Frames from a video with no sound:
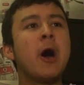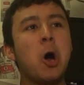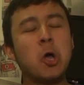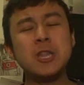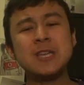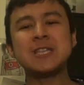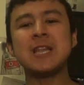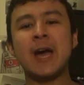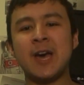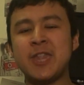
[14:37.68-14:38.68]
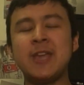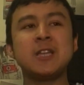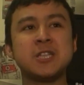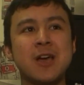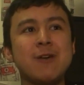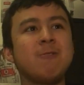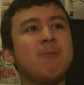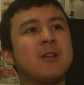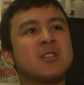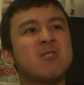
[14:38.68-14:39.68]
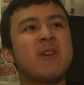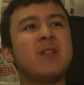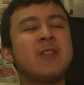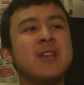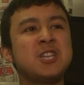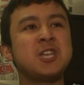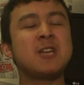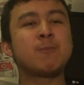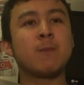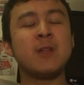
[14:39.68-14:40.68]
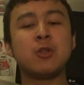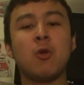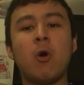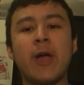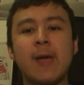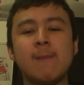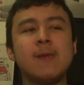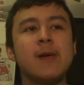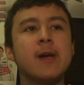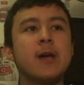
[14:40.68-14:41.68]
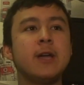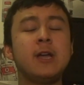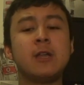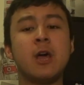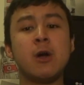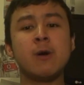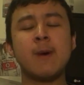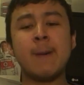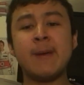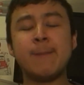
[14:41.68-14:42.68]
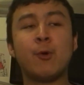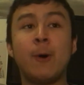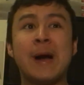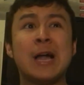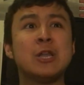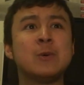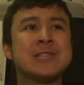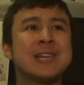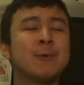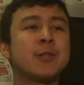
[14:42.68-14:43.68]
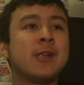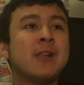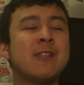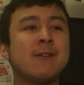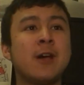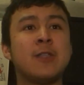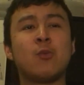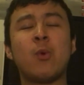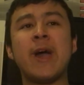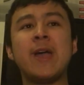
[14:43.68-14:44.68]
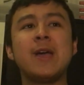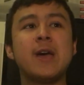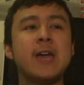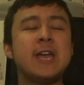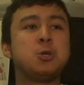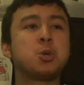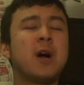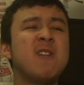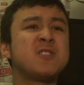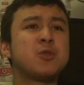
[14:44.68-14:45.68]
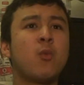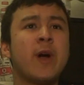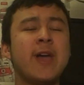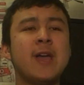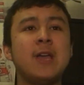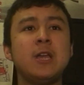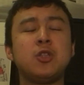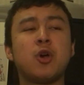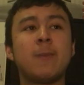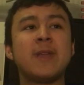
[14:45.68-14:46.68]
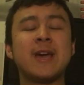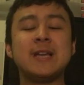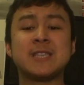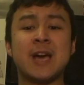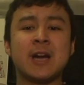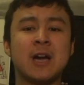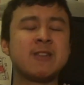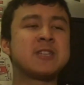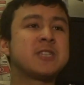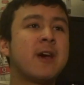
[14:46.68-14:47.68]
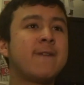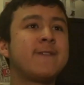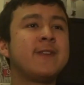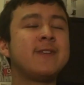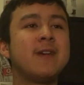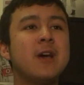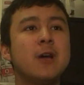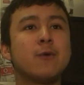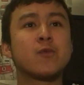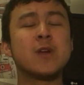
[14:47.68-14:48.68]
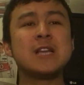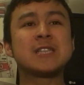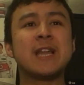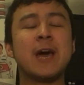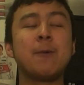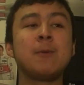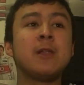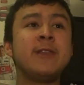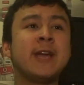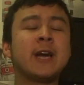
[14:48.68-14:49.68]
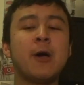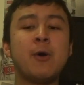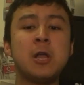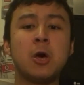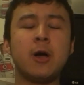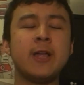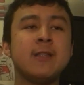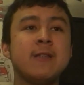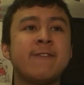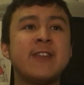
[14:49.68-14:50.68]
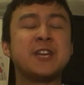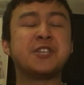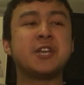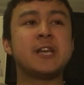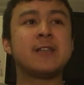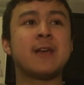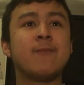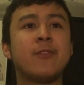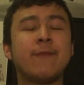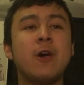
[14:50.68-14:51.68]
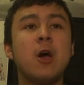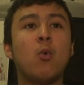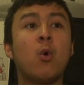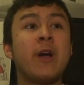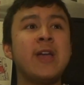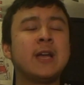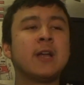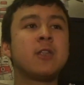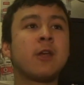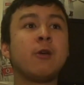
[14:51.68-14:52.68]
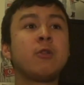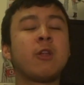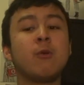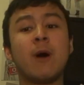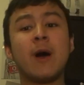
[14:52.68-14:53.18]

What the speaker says: Honestly, I think so, to be honest. This year's probably taught him, a bit more about Lewis Hamilton and the way he drives, the way he dominates, that kind of stuff, and really it's going to help Nico a lot for next year in terms of what he can do to